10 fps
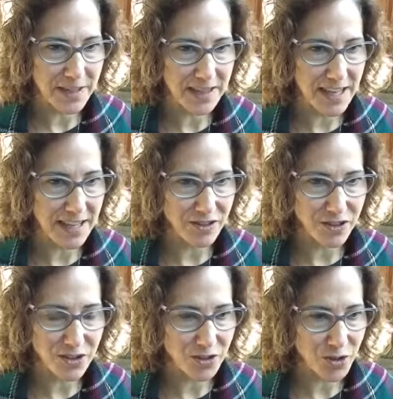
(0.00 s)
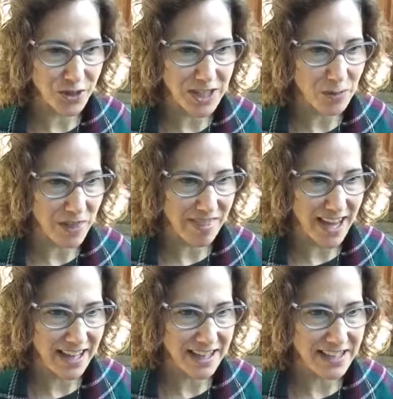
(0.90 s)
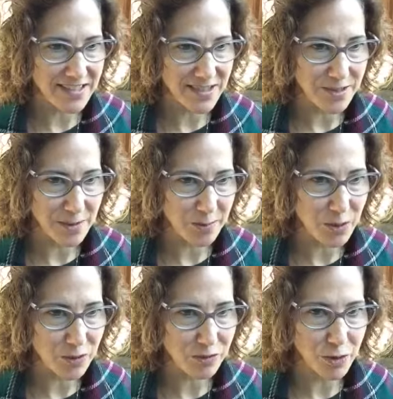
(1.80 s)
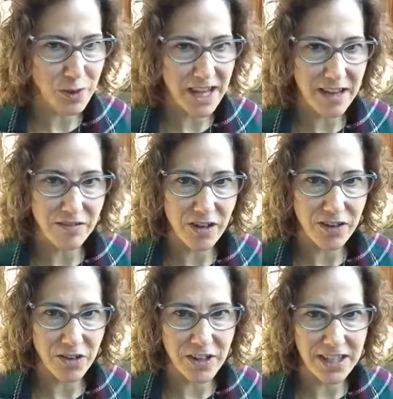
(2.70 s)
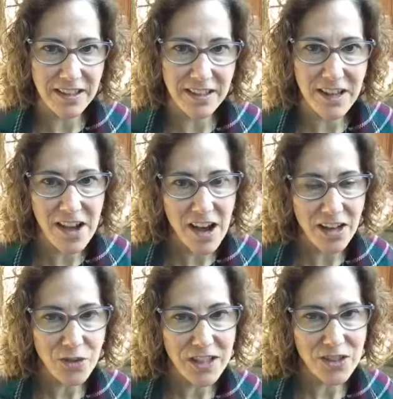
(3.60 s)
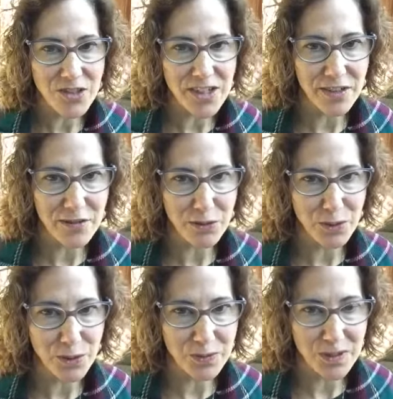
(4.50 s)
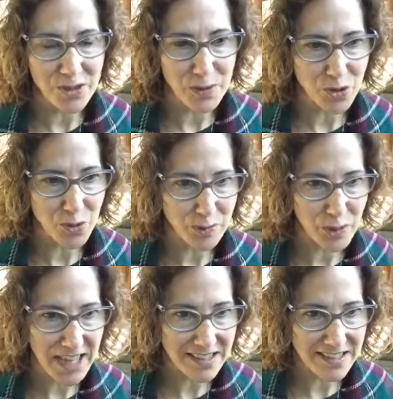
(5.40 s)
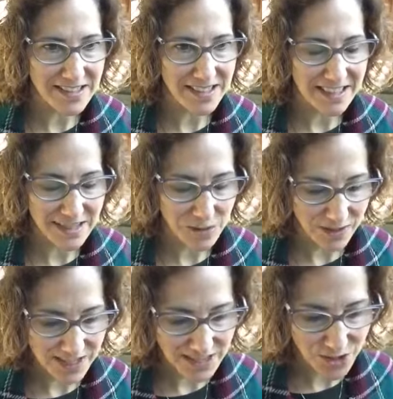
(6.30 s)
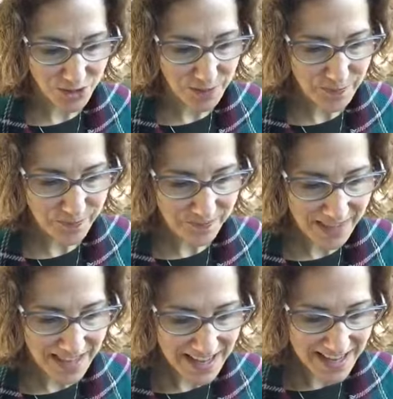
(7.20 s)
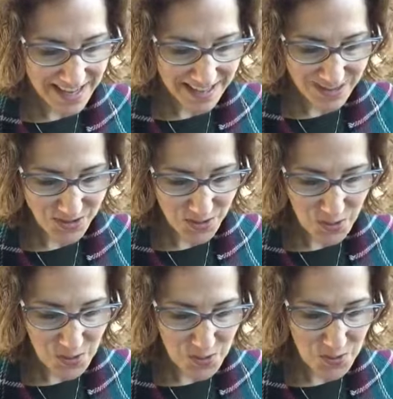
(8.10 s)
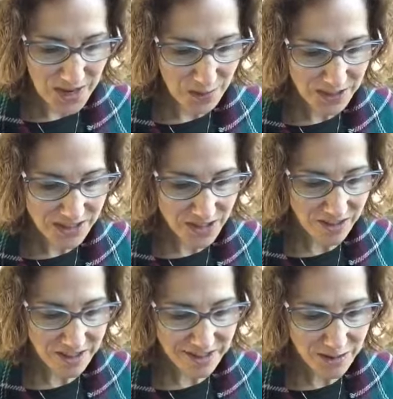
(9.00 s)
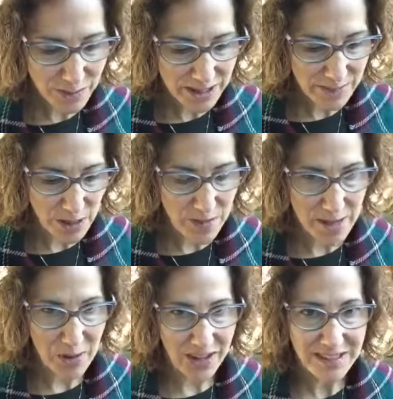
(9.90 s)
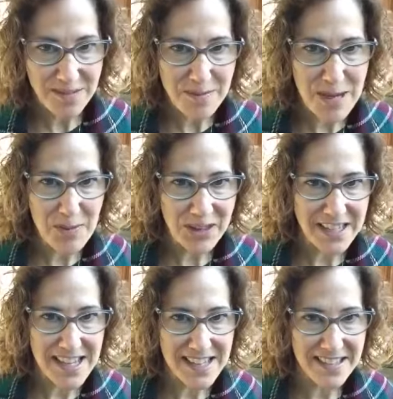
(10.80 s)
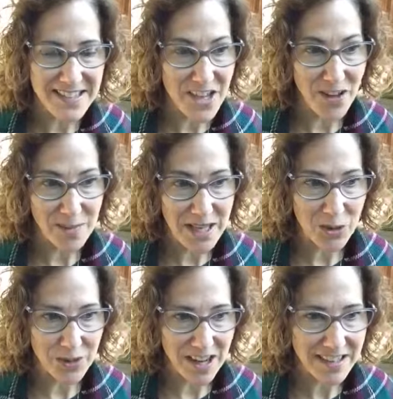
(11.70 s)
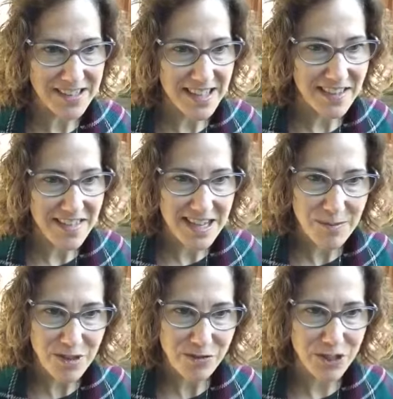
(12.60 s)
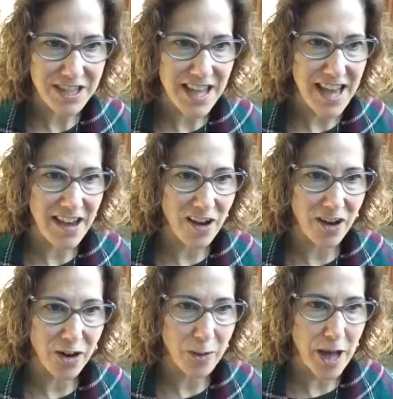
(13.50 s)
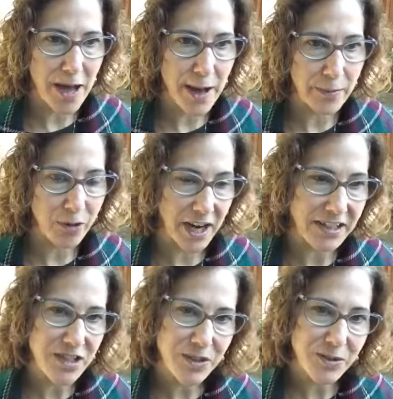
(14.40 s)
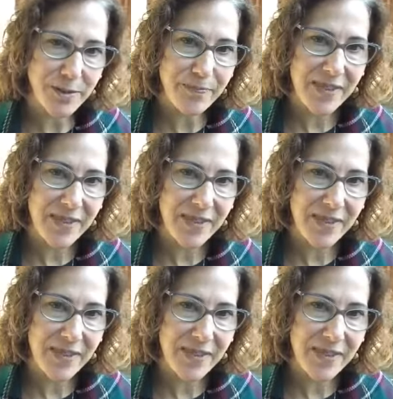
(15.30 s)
and join in with that, it's a beautiful way of honoring yourself through a spiritual practice, connecting with nature. So I want to talk a little bit about Mabon. Mabon is the autumn equinox, and the themes for today are gratitude